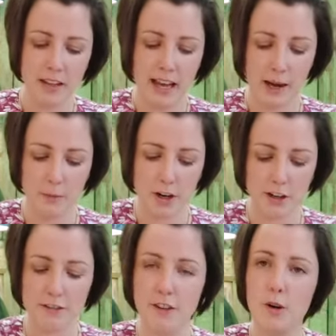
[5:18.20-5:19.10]
and we're going
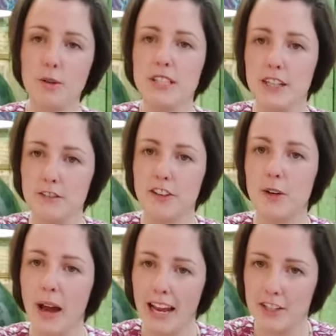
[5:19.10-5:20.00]
to fold in a
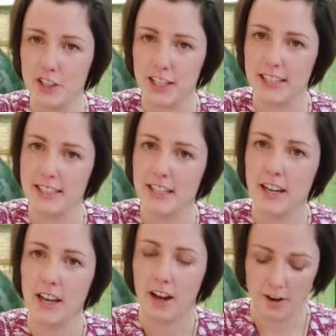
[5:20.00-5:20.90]
few edges
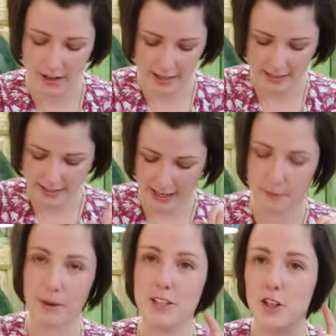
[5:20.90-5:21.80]
on it. And
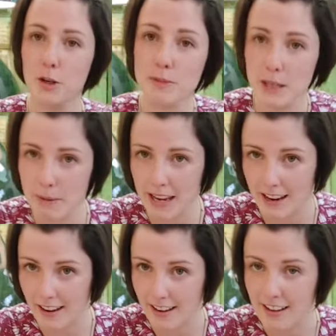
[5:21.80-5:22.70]
my top tip
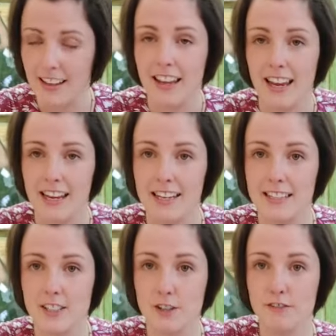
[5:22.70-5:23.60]
here is
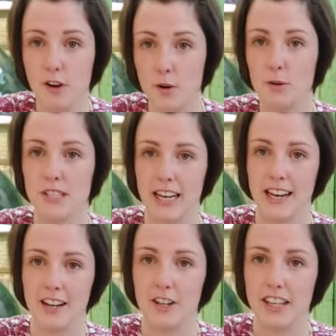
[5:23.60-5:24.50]
to fold
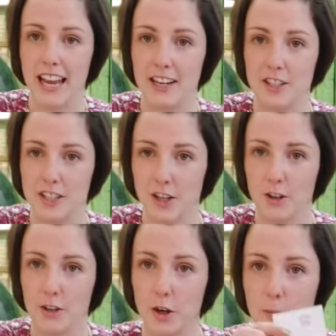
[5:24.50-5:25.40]
in the edges
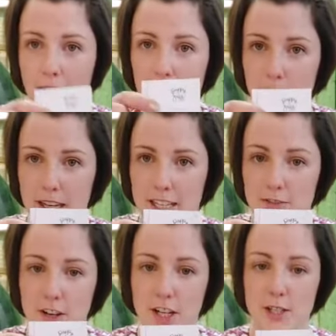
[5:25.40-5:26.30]
on your pattern piece
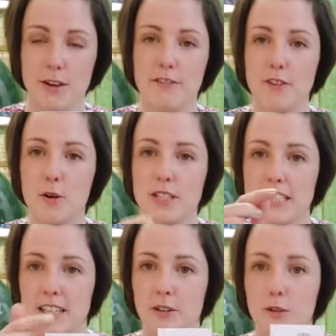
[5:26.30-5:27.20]
first. So I folded
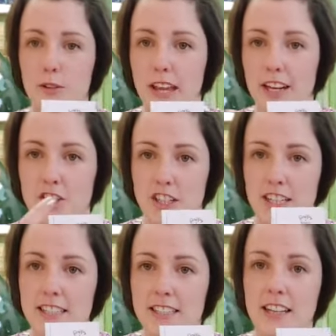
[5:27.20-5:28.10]
in all the
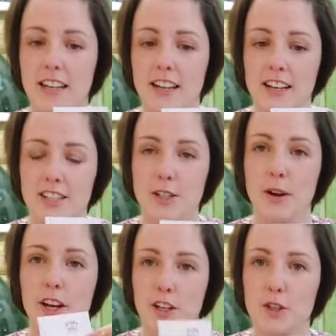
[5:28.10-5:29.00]
edges so I
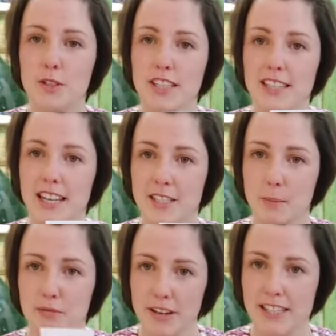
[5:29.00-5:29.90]
can use this as a
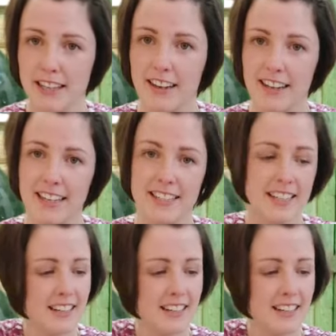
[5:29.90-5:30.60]
pressing guide.